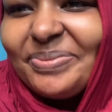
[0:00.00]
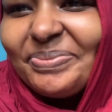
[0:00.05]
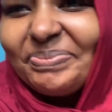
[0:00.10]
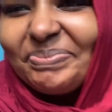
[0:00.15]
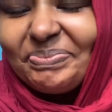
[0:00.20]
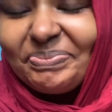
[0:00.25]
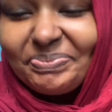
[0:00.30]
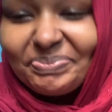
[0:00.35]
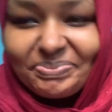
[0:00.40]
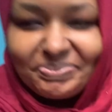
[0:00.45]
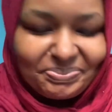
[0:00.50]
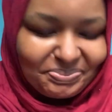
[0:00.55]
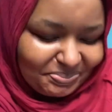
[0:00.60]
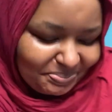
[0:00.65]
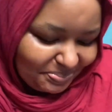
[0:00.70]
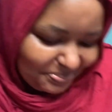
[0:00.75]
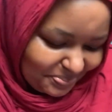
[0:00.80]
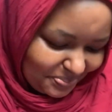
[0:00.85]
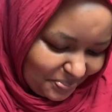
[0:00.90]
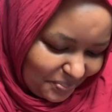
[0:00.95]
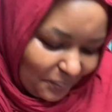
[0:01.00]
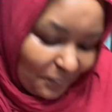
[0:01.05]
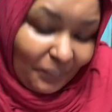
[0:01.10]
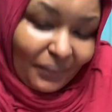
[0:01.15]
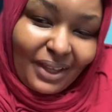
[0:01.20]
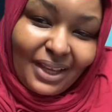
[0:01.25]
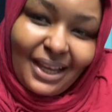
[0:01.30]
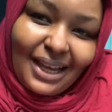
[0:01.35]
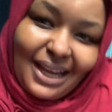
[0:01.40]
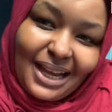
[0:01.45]

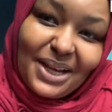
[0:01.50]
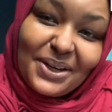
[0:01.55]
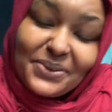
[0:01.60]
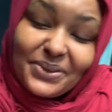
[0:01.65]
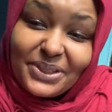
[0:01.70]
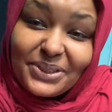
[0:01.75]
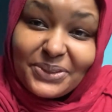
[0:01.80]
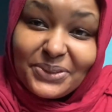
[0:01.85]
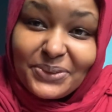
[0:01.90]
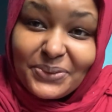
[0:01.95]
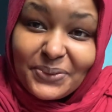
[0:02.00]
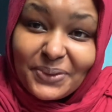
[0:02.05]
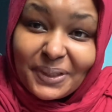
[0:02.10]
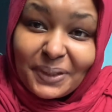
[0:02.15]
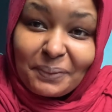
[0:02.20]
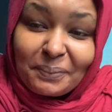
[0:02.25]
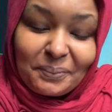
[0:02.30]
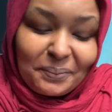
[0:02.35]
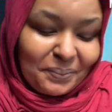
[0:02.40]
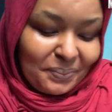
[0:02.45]
How are you doing?